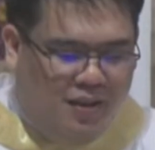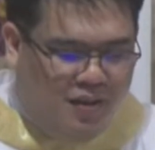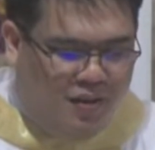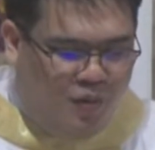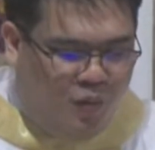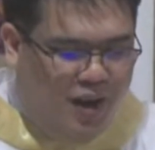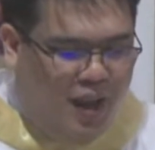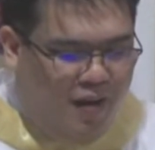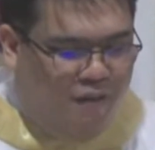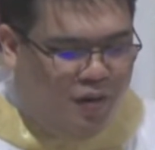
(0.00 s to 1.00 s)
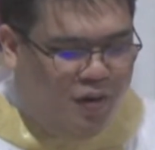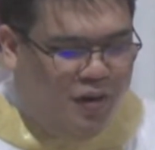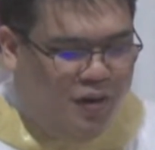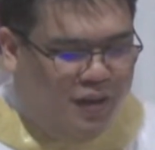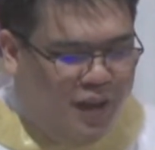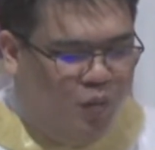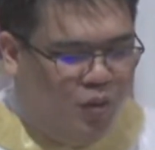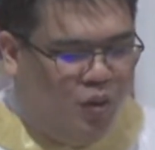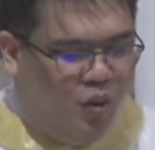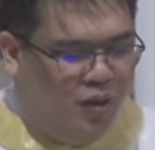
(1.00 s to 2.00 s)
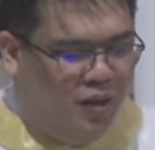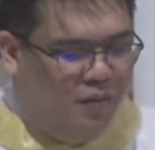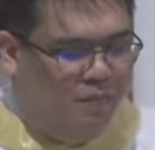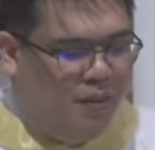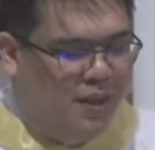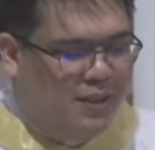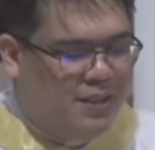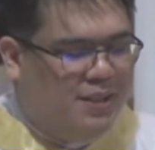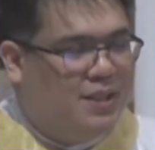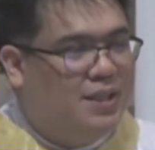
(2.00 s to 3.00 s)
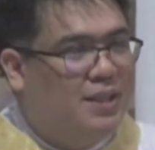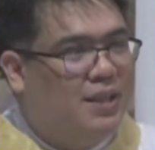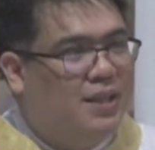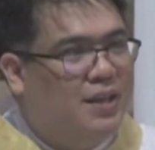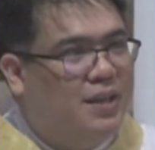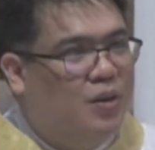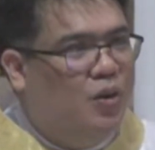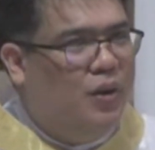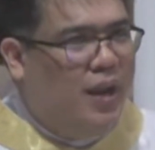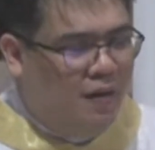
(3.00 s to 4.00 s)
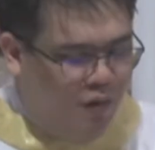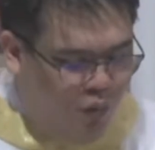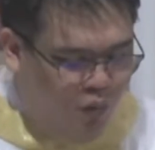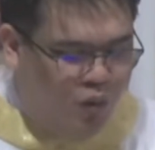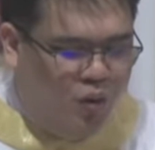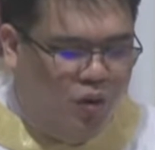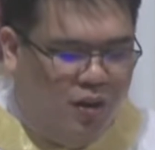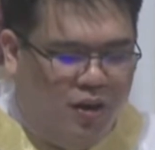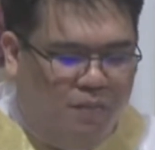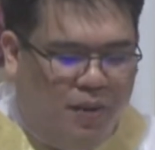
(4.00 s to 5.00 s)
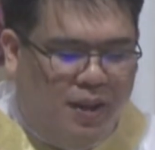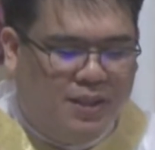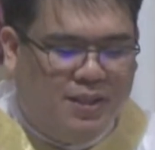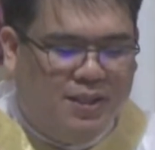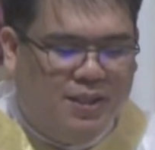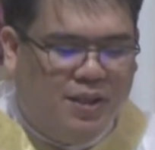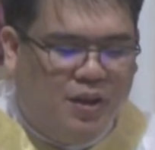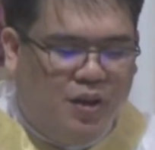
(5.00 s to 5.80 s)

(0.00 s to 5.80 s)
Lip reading: And whenever they would call their pets, or whenever we would call our pets,